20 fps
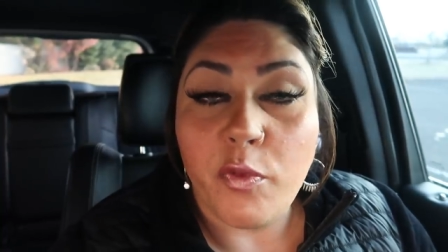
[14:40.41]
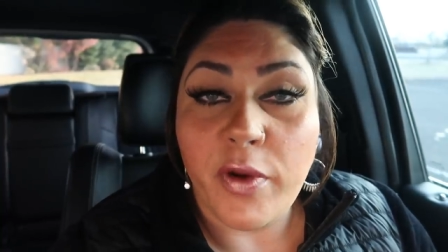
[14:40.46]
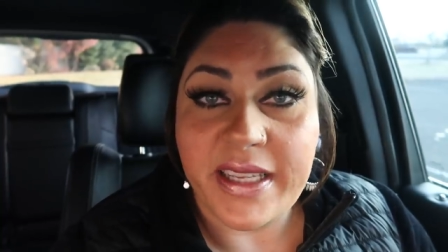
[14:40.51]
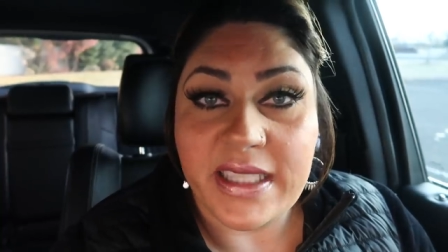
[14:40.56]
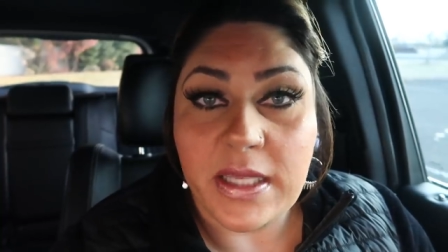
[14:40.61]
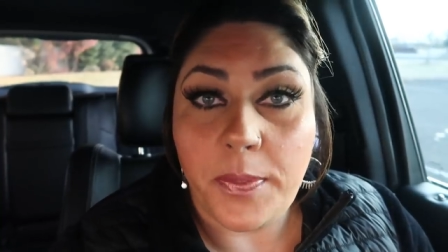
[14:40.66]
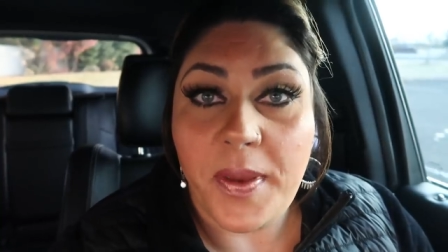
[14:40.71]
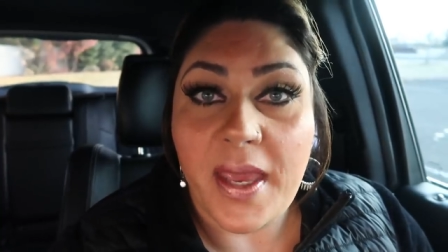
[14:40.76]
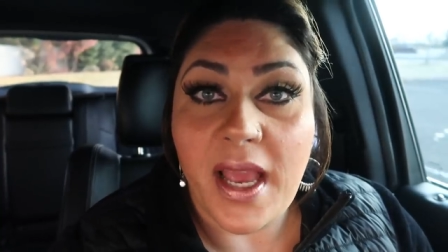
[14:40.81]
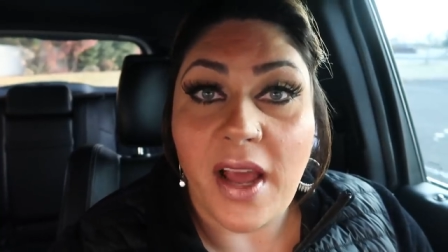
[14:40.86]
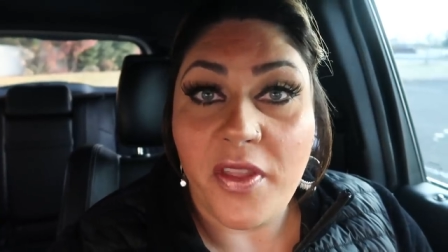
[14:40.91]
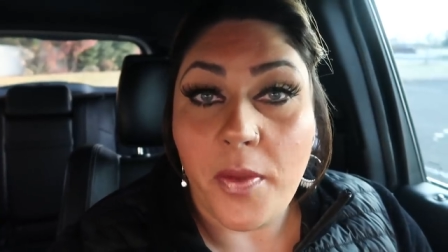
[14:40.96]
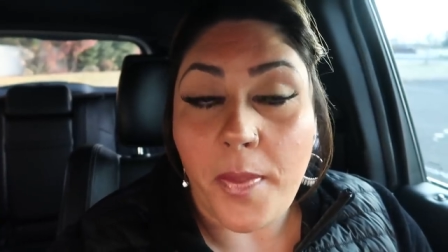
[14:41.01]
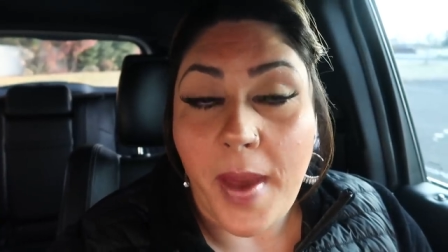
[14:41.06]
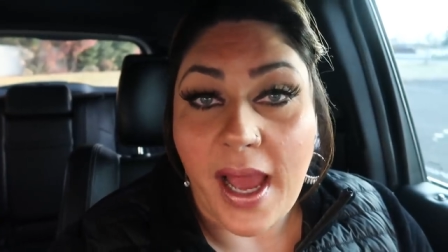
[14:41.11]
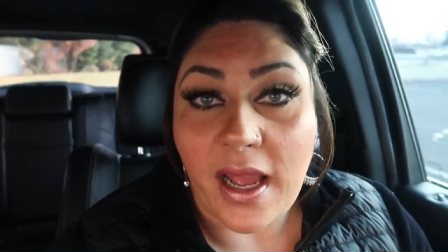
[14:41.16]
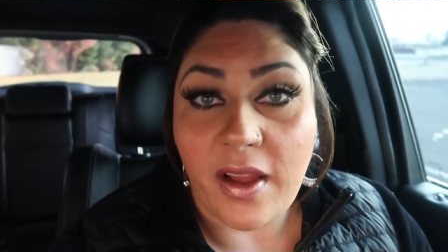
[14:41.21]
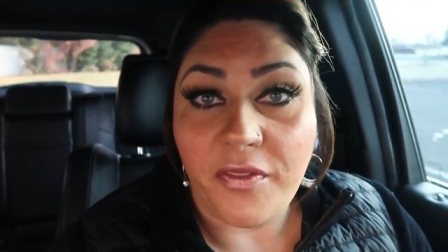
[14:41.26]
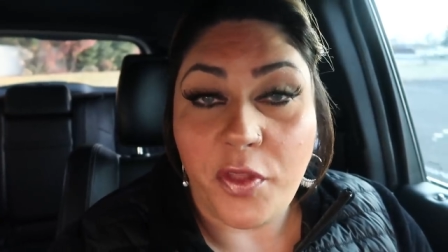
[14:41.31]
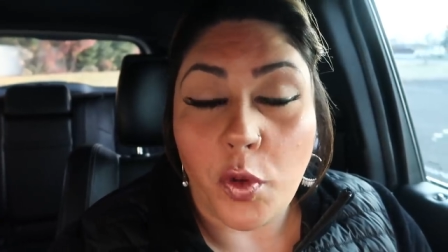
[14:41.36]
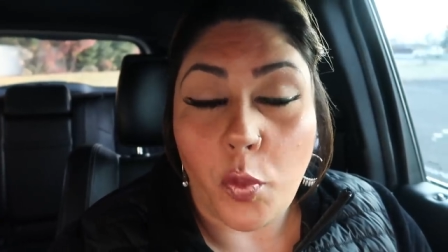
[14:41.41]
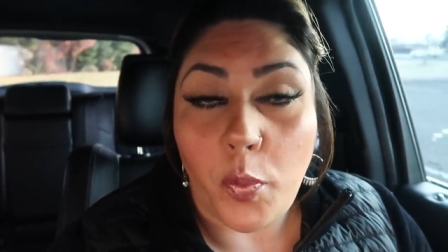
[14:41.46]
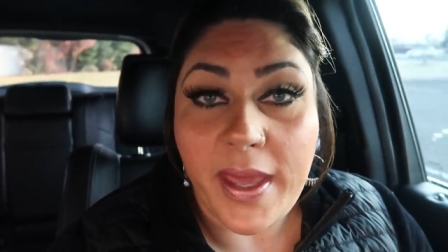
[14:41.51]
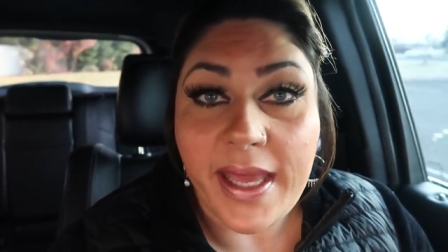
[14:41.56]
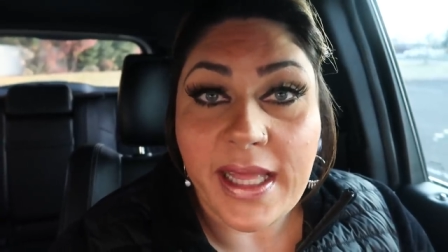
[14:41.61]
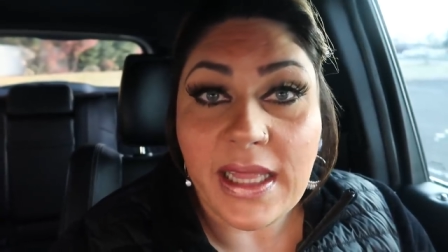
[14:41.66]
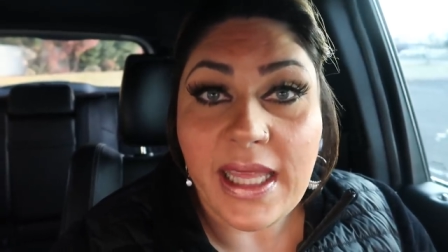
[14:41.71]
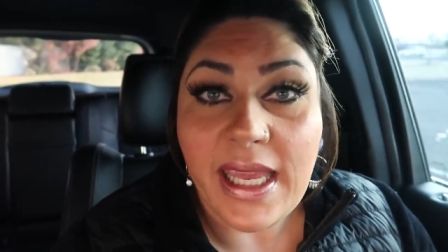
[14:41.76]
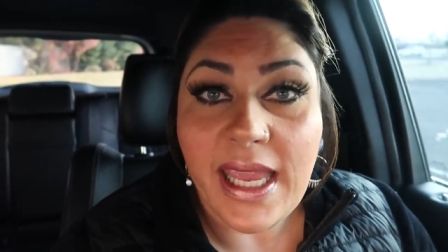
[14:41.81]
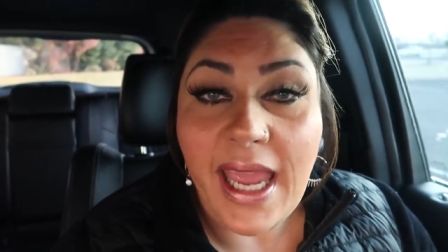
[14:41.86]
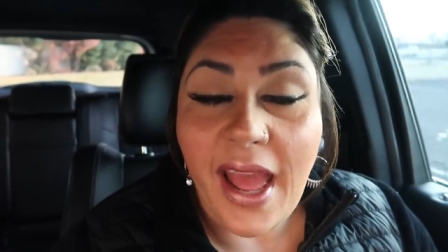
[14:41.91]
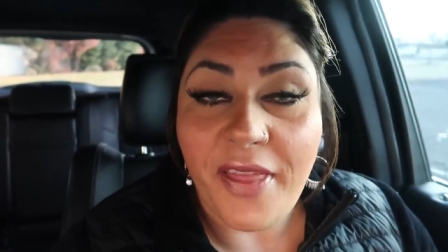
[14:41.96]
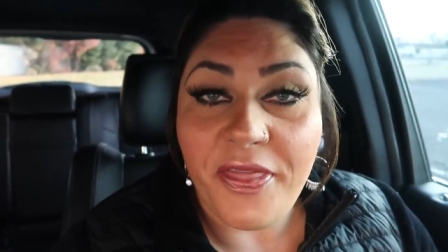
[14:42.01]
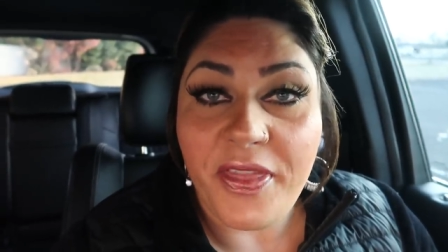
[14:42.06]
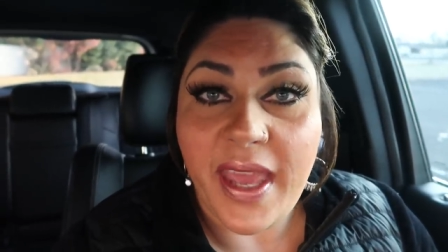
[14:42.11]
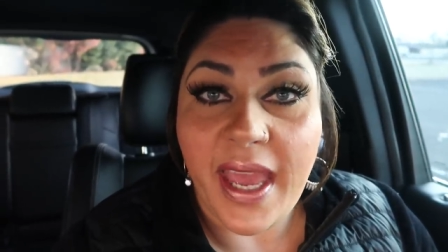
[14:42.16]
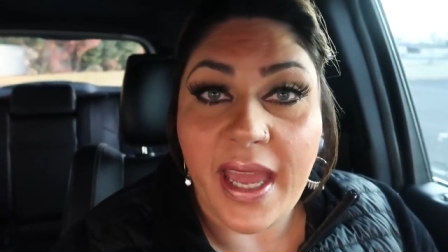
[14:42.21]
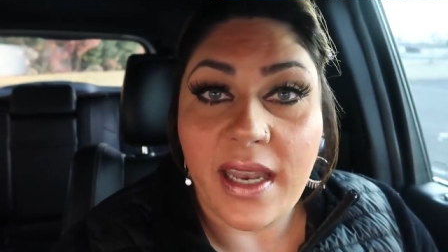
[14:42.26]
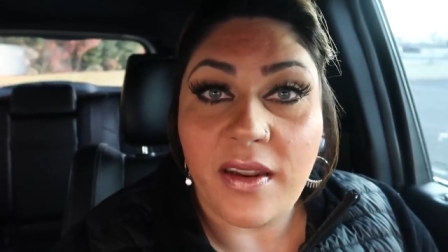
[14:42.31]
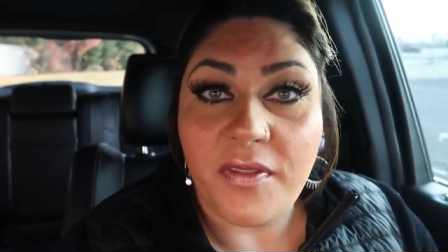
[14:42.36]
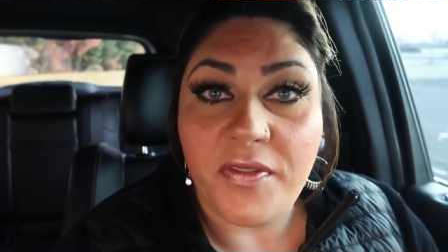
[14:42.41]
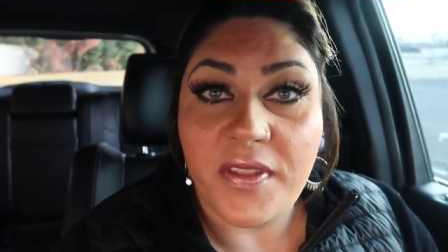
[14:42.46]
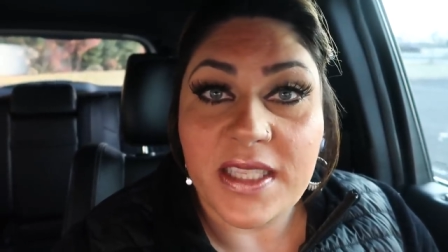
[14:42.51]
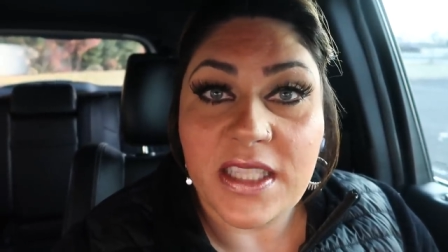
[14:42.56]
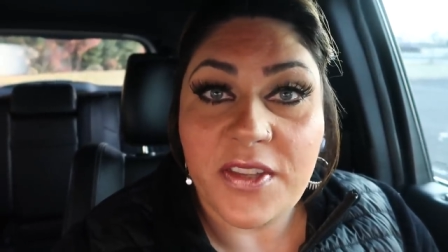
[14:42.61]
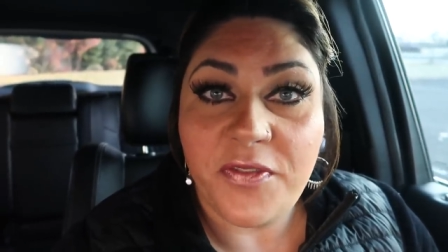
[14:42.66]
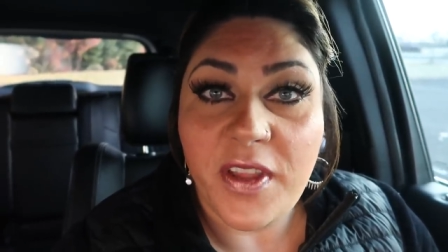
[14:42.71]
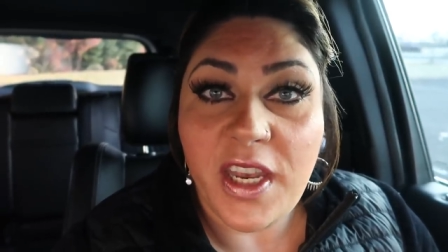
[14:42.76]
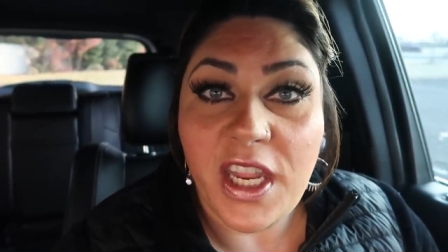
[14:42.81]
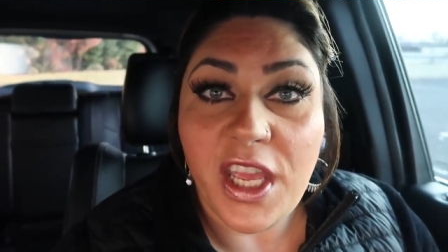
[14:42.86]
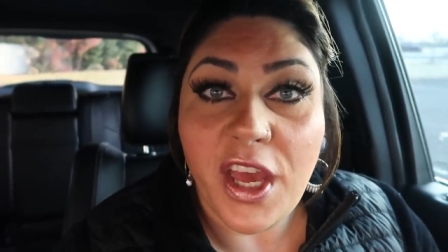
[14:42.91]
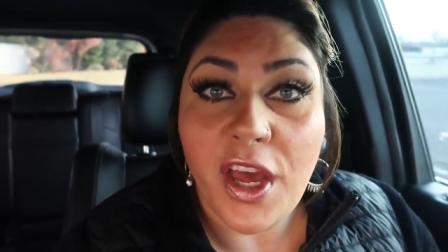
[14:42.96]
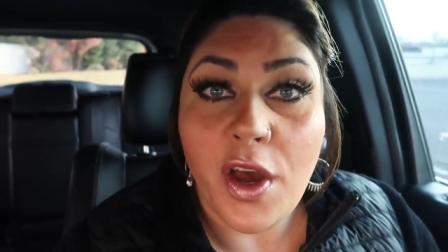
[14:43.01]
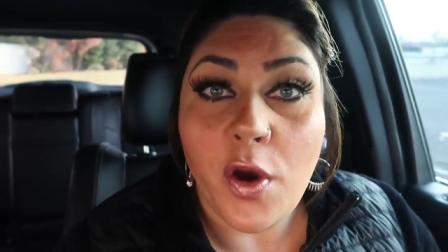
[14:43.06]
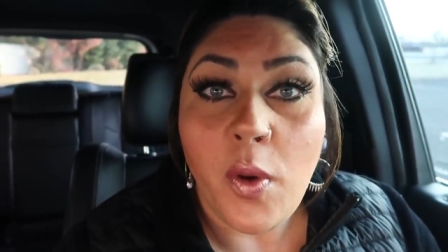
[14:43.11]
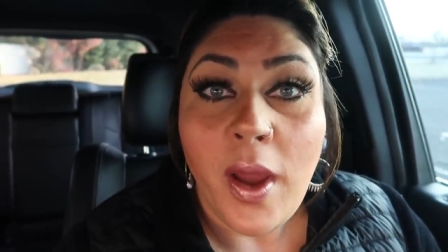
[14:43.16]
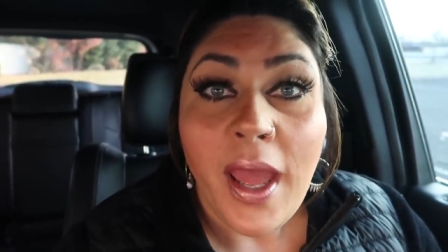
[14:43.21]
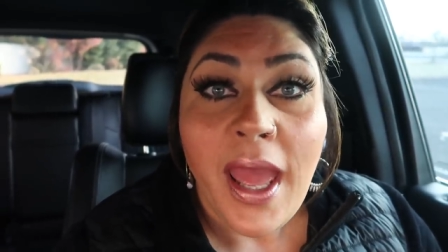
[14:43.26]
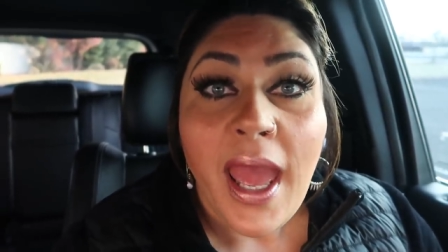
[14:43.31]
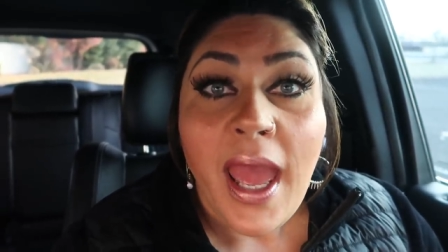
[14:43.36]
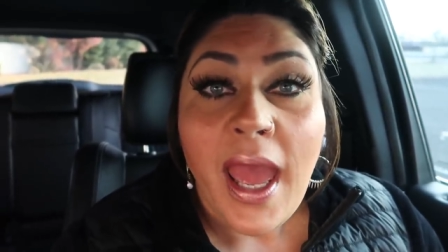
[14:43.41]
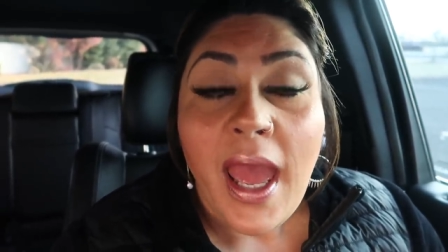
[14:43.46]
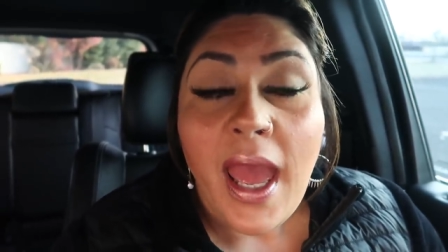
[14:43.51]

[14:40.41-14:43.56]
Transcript: recipe on the back of the weekly at the end of this video.